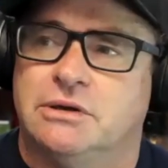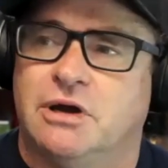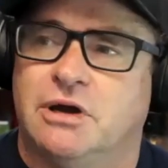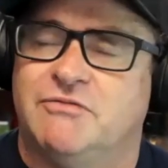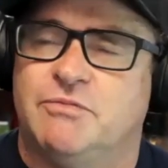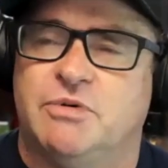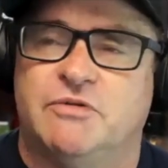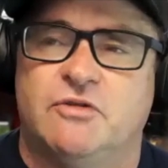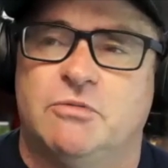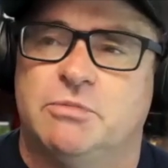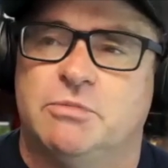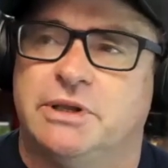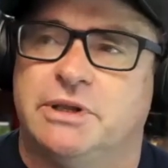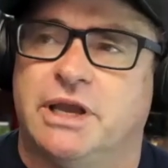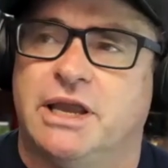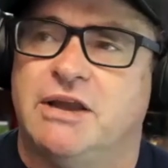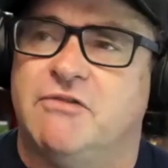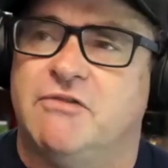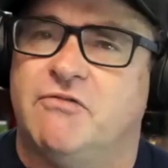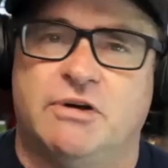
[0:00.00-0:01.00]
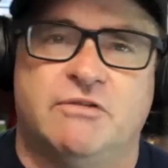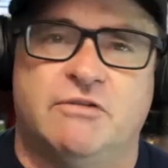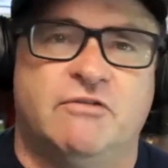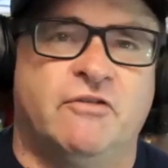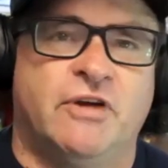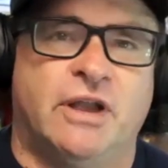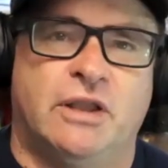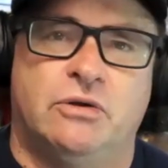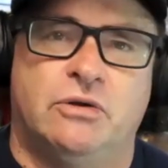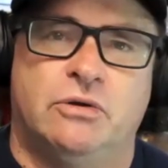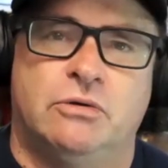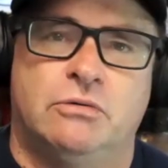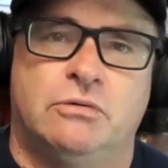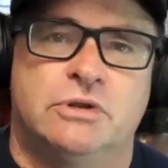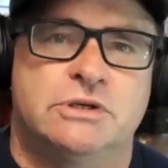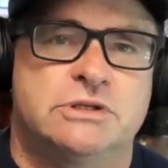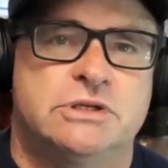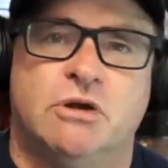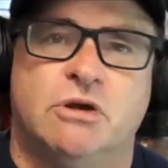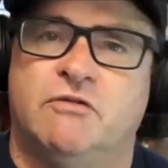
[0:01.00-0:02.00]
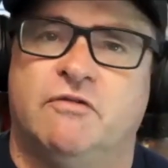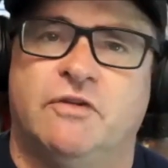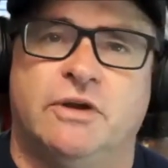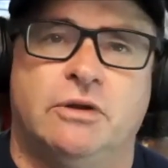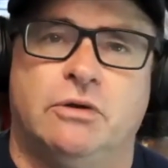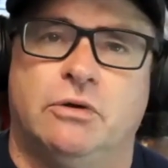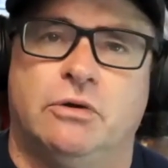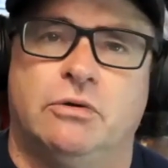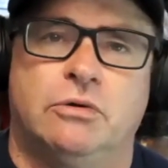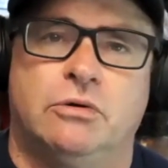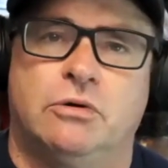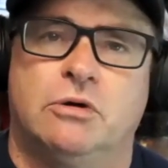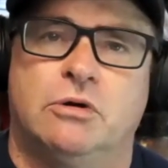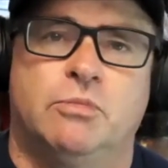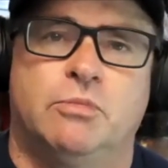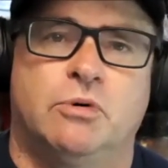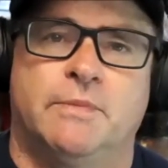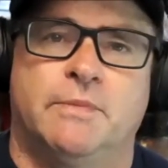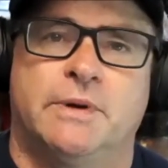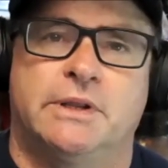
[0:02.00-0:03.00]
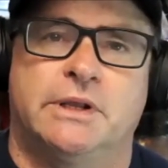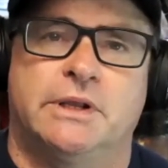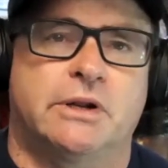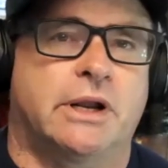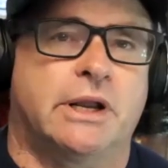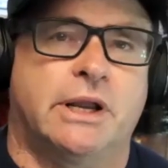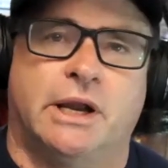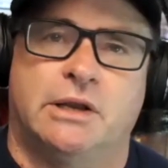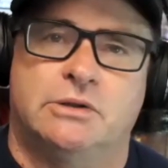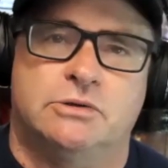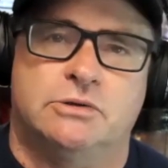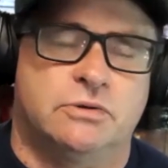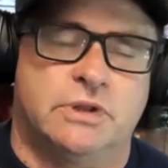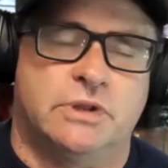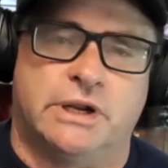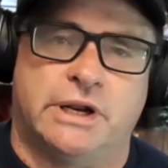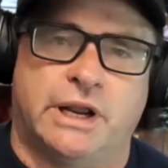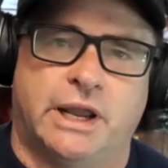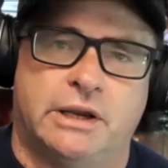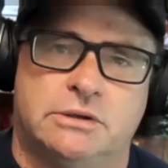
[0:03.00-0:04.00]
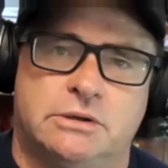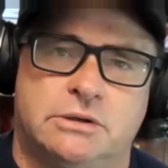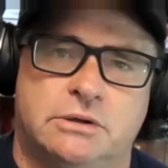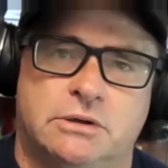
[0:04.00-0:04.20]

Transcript: I've performed in every venue. There's no venue you can put me in that I can't do that act.